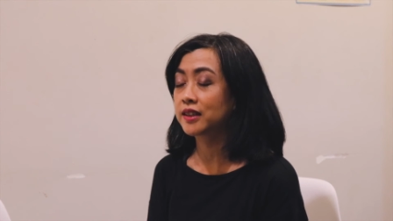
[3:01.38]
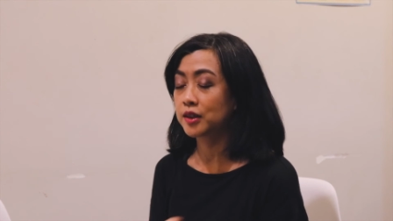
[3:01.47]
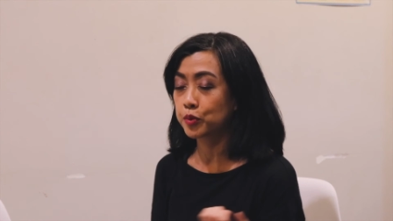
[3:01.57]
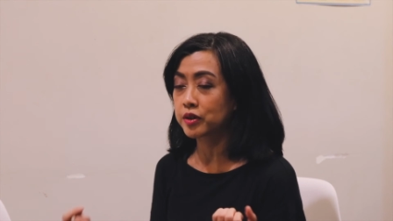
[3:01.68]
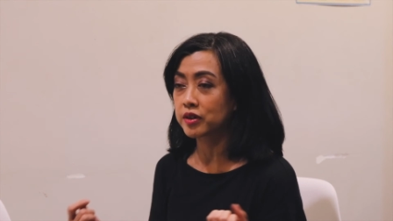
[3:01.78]

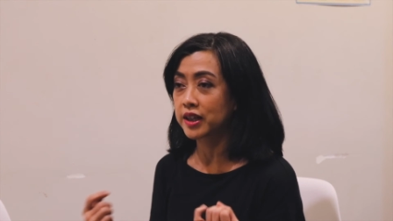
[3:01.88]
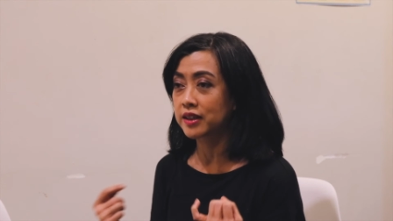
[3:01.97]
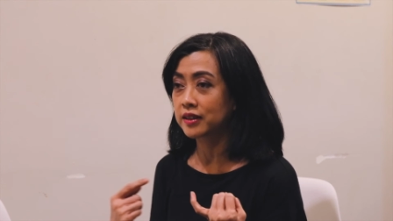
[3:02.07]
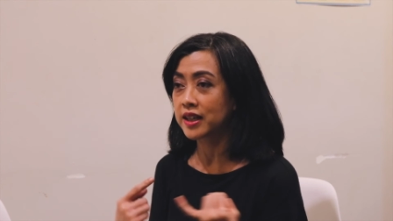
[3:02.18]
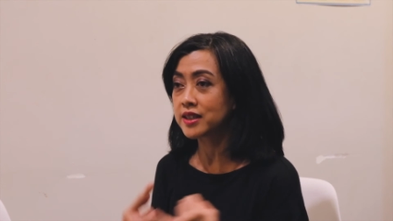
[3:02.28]
that we're
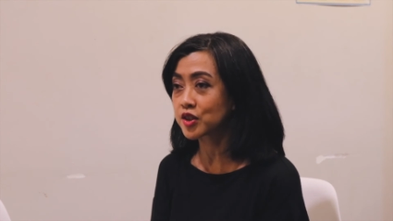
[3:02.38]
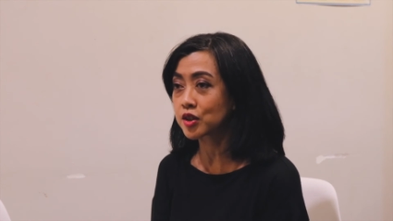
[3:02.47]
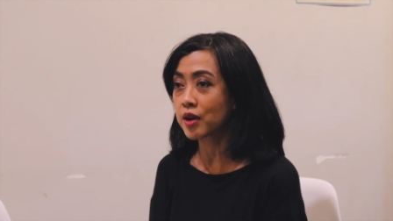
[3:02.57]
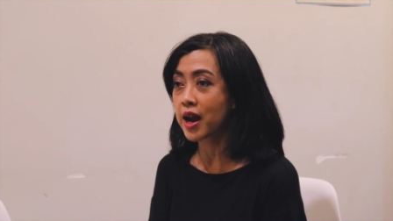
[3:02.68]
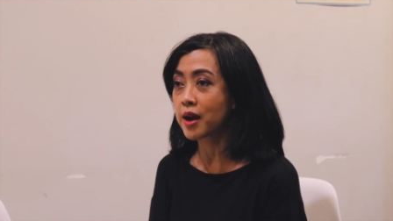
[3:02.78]
in
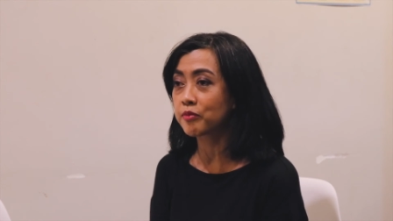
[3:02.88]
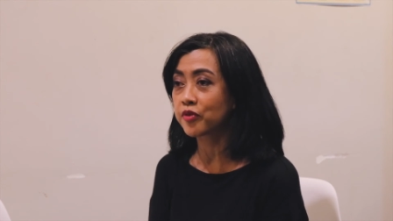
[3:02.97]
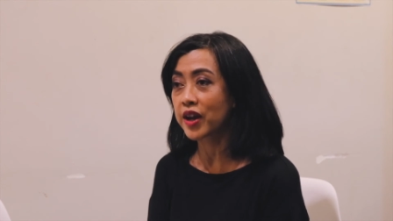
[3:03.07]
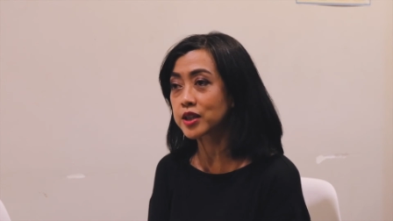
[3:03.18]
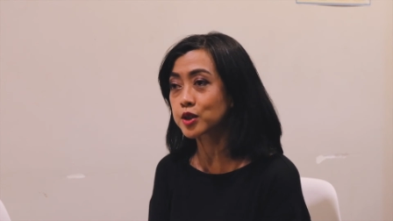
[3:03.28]
Instagram,
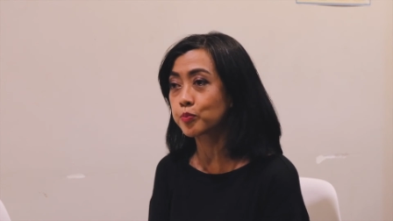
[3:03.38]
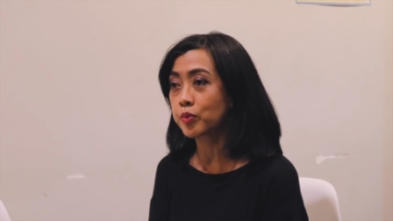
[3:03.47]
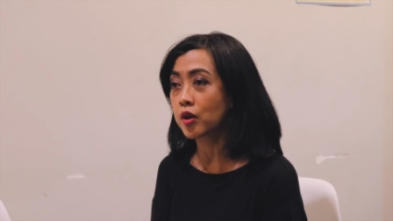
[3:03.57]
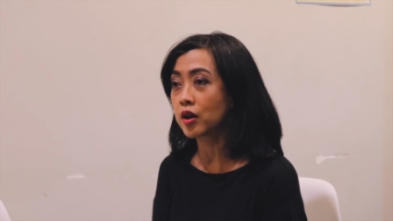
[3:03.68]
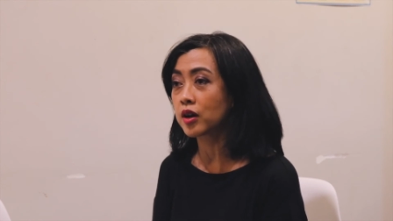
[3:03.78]

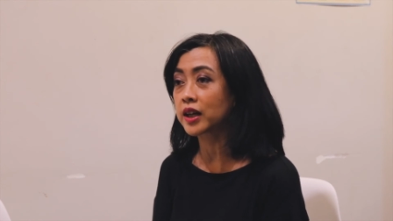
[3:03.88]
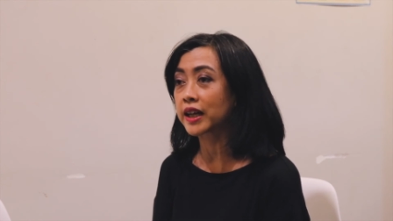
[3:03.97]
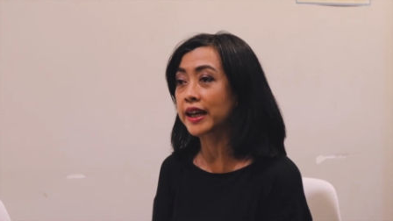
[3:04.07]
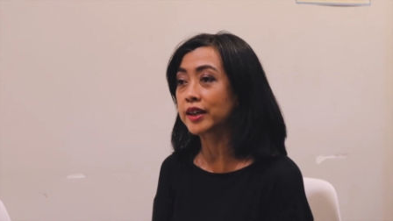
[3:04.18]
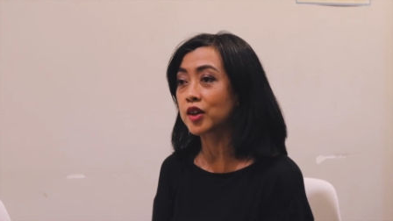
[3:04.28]
Facebook,
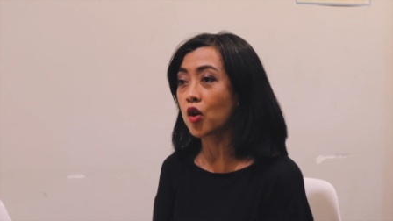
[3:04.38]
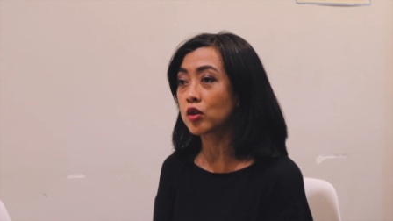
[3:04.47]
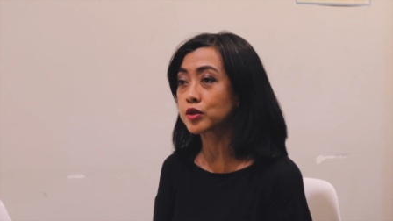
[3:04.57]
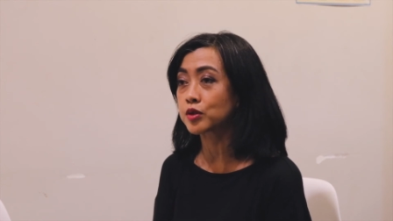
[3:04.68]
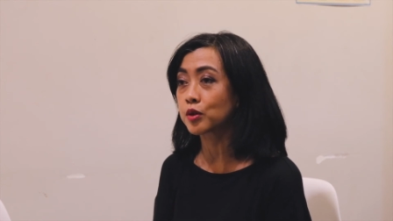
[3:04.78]
and
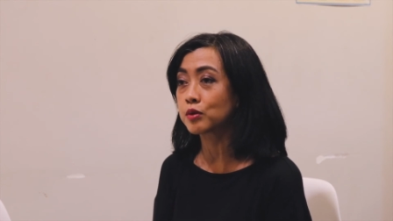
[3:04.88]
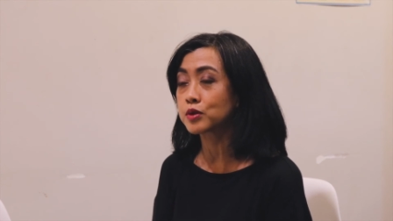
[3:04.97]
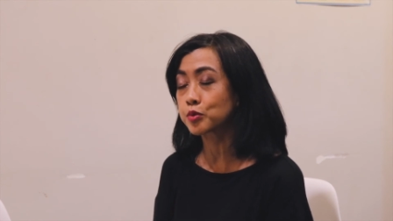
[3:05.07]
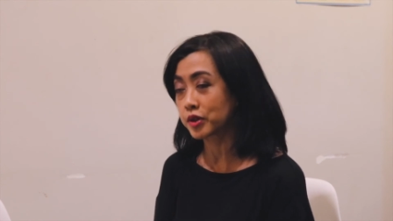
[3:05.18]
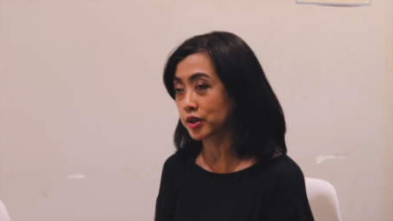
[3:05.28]

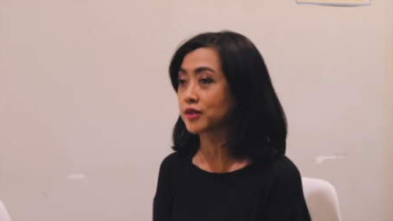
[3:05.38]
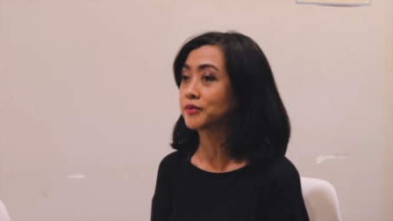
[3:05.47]
also Twitter.